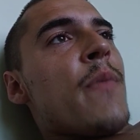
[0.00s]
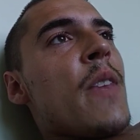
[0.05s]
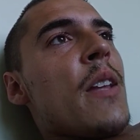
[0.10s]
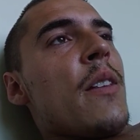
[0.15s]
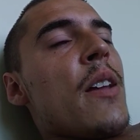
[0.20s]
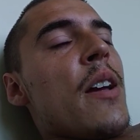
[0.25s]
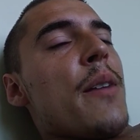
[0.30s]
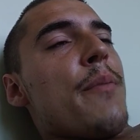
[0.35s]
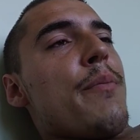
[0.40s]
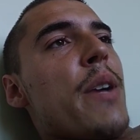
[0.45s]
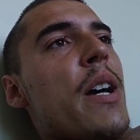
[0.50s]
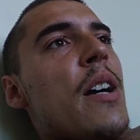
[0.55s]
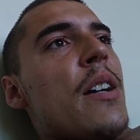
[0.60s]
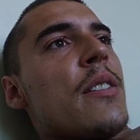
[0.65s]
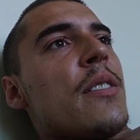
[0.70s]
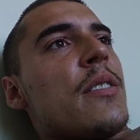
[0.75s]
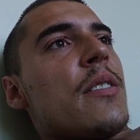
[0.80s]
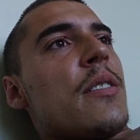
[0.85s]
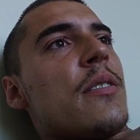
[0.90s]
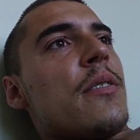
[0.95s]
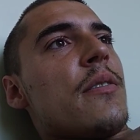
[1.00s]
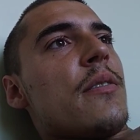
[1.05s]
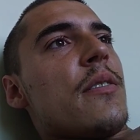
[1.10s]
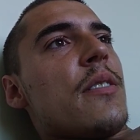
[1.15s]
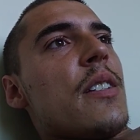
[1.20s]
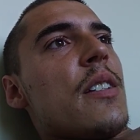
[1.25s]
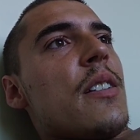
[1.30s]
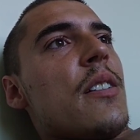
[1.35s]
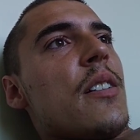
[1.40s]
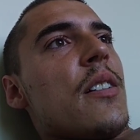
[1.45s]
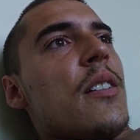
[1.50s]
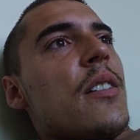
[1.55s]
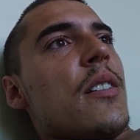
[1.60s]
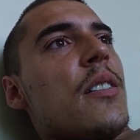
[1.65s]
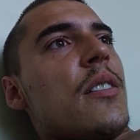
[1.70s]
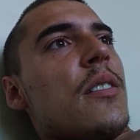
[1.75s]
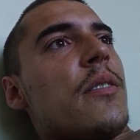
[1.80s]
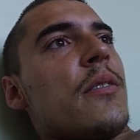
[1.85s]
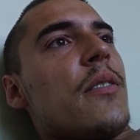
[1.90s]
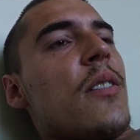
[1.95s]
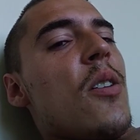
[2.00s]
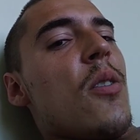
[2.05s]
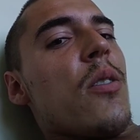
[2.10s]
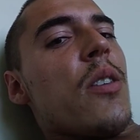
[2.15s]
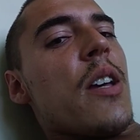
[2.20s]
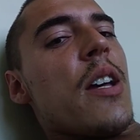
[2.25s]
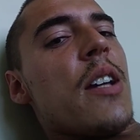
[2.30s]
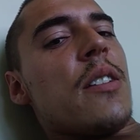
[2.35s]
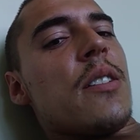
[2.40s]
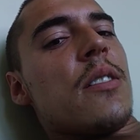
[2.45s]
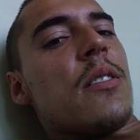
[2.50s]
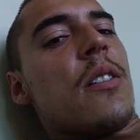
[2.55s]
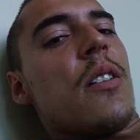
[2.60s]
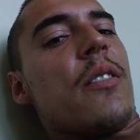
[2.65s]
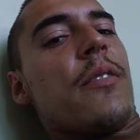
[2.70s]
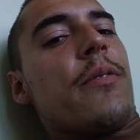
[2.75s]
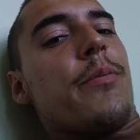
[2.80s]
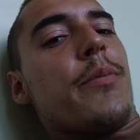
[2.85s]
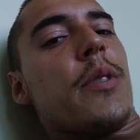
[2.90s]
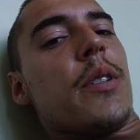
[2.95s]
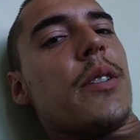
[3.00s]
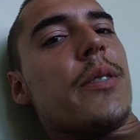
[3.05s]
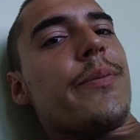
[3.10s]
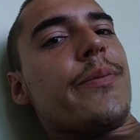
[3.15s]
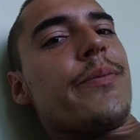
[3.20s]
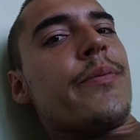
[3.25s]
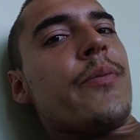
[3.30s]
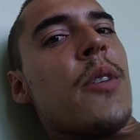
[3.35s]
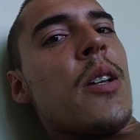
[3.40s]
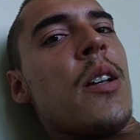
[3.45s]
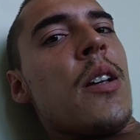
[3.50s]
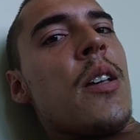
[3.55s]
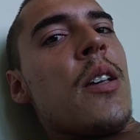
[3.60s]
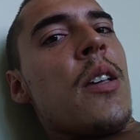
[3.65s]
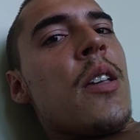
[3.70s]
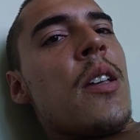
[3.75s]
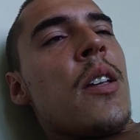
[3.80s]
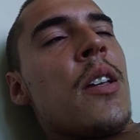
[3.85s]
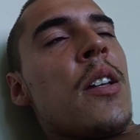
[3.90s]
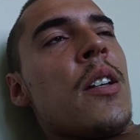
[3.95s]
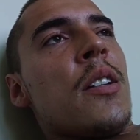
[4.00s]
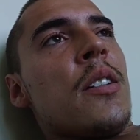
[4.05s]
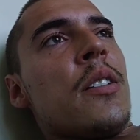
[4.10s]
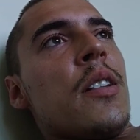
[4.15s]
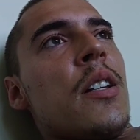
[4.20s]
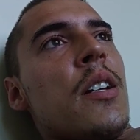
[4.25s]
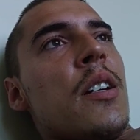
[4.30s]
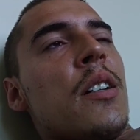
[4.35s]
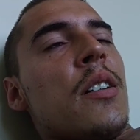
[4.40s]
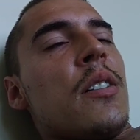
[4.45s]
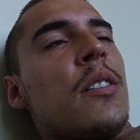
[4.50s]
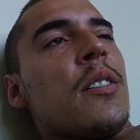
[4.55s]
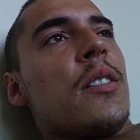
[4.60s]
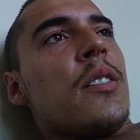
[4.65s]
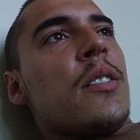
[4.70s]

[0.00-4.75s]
like past the all that stuff. But yeah,